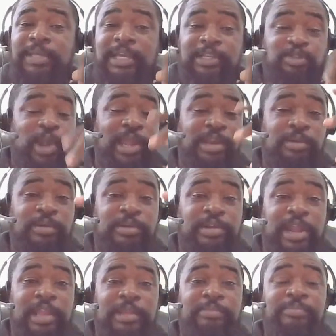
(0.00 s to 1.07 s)
Because right now,
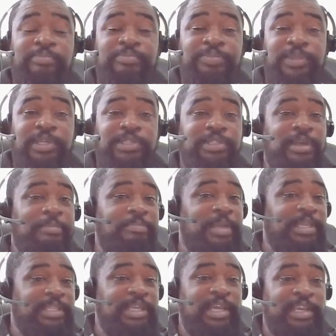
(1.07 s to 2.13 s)
crime is a
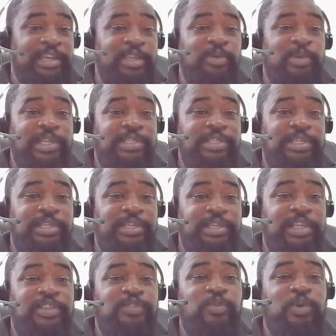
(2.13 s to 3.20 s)
big thing, and the
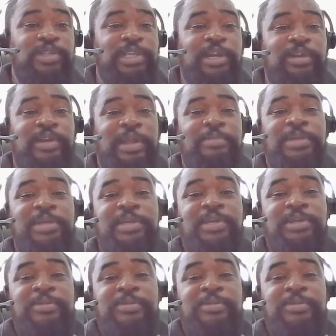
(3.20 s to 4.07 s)
UIC is focused on crime.